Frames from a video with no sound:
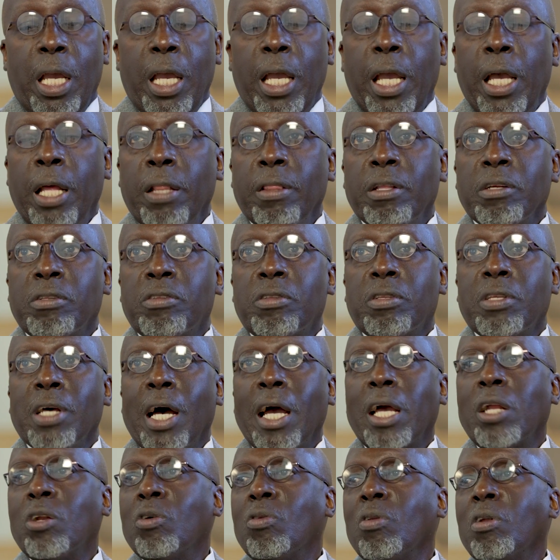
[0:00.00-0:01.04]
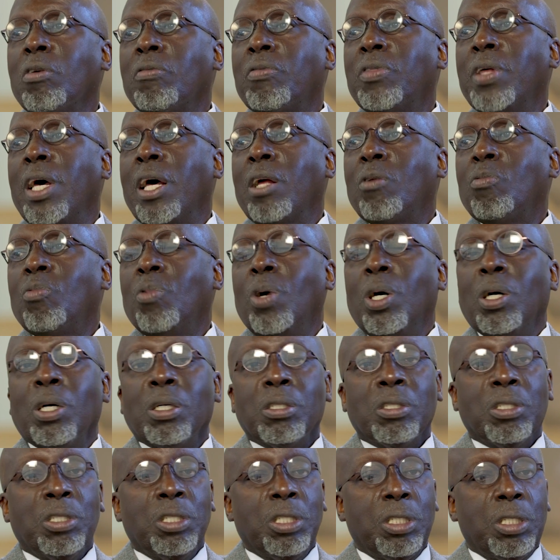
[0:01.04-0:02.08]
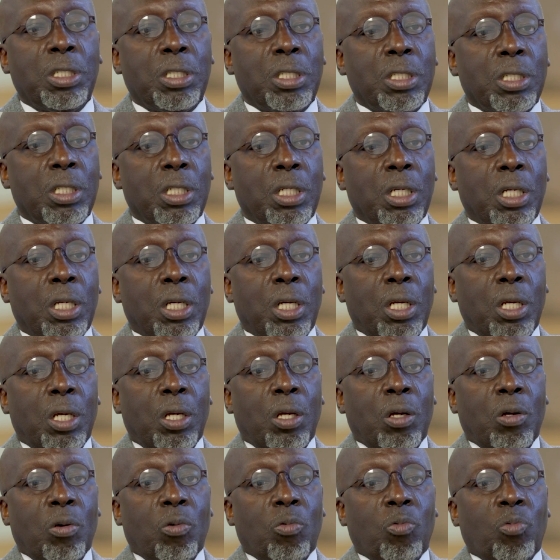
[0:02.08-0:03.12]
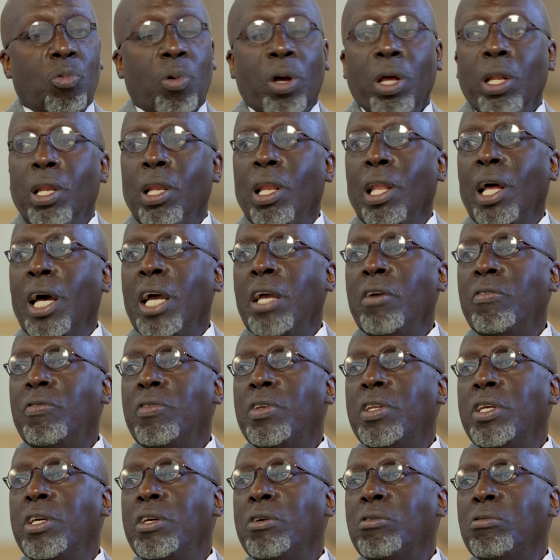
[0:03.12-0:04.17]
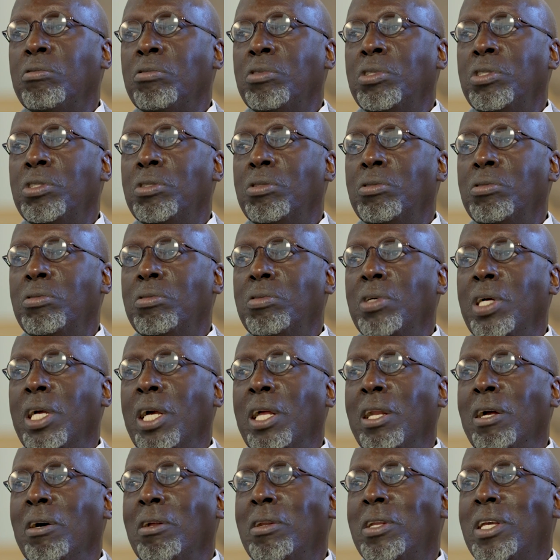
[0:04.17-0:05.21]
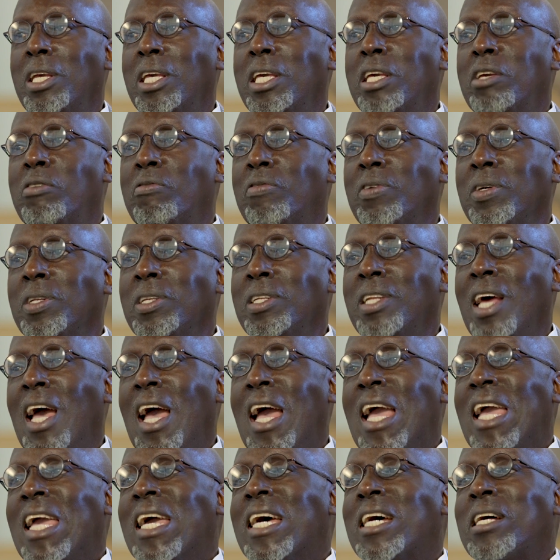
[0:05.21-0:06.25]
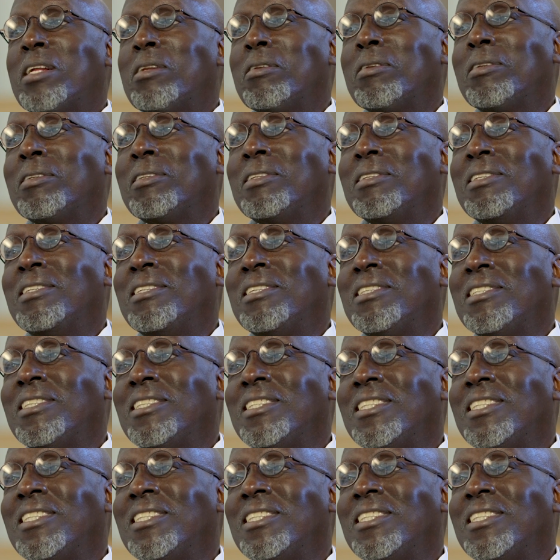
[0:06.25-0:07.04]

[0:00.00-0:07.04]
And the title of that was, When Life Deals You an Uneven Hand.